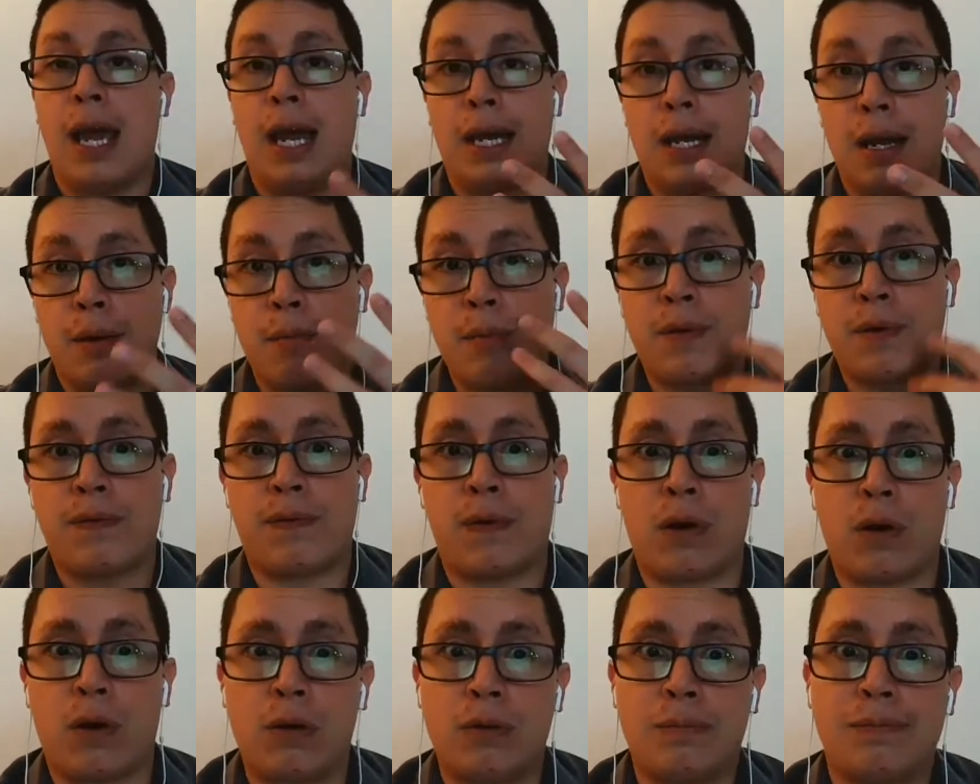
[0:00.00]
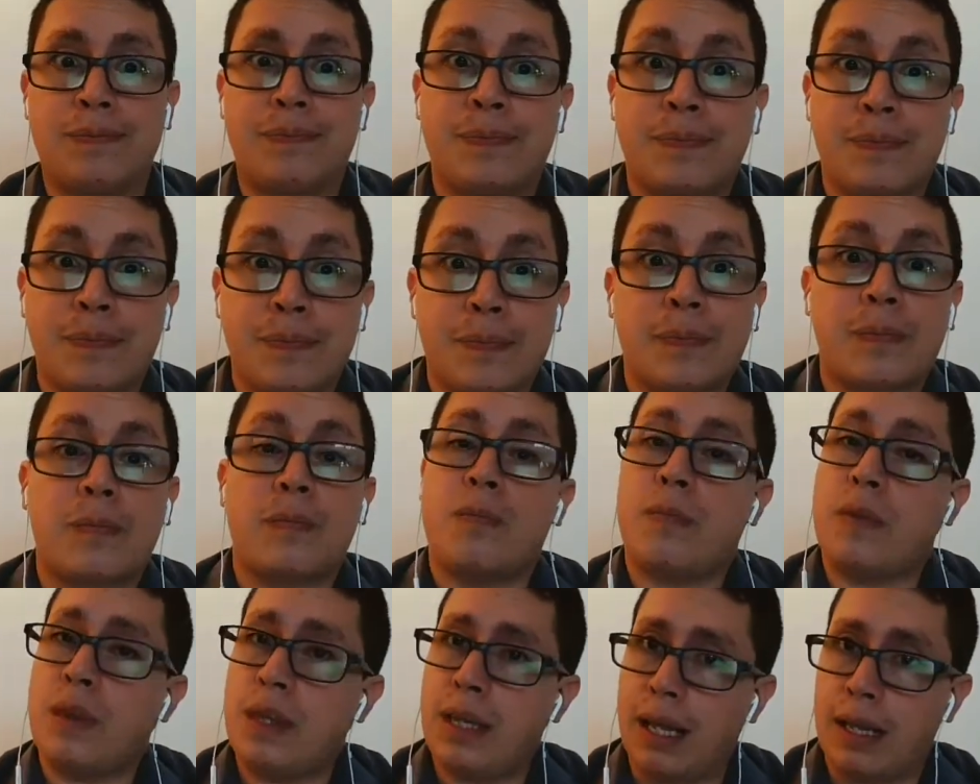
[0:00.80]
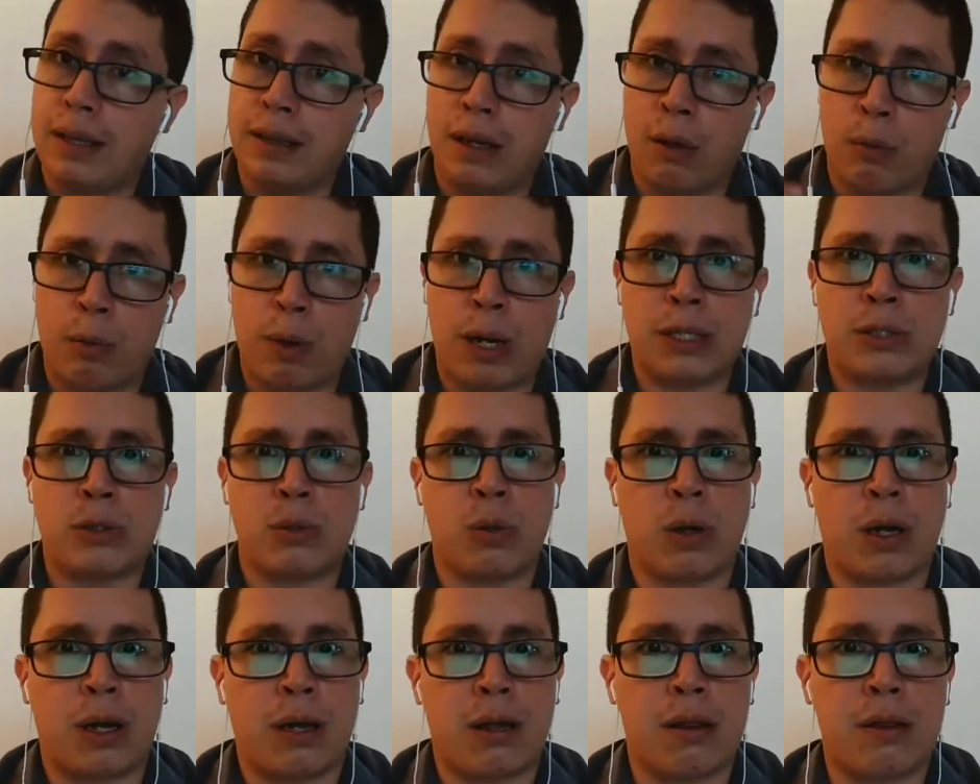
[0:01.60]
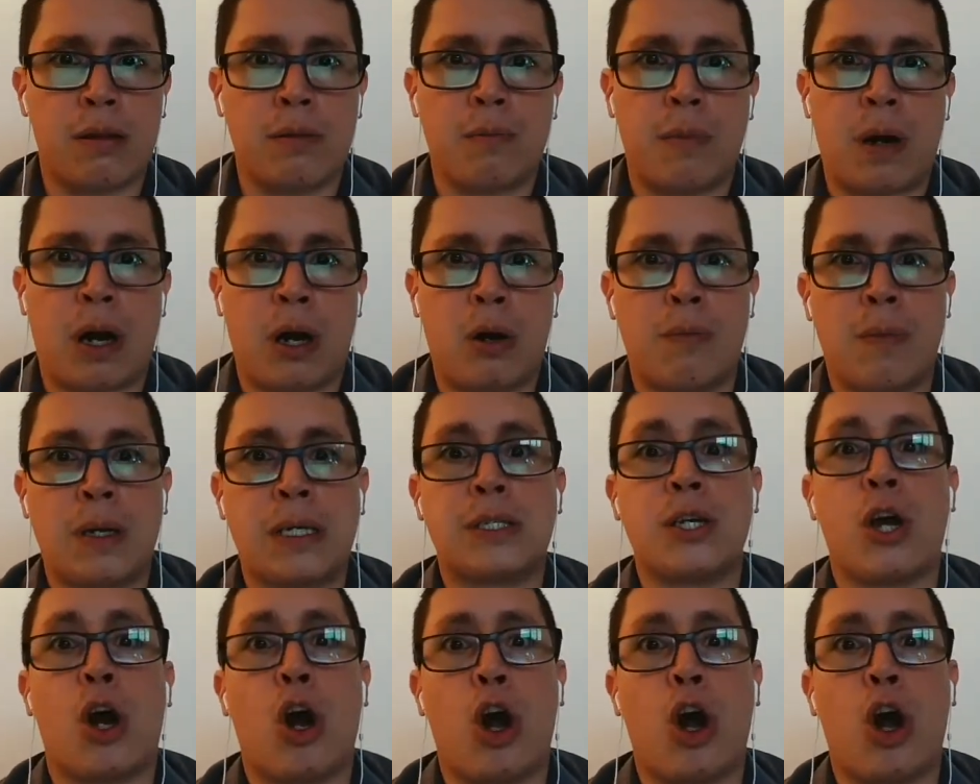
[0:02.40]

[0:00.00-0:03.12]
Number four, the right to a healthy environment